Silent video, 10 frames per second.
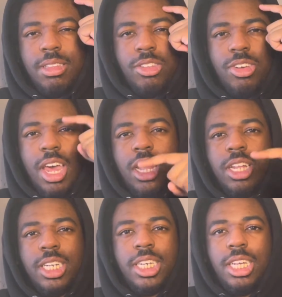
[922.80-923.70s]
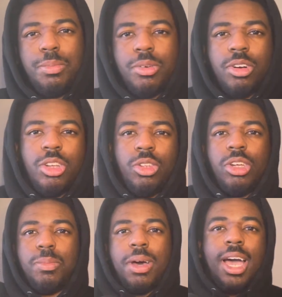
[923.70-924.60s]
You got to look deeper. You
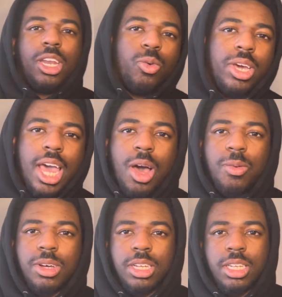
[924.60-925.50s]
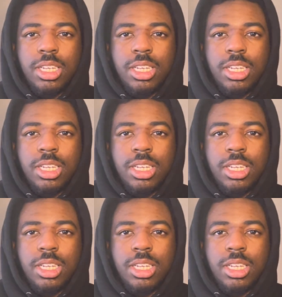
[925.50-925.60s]
look behind Okawa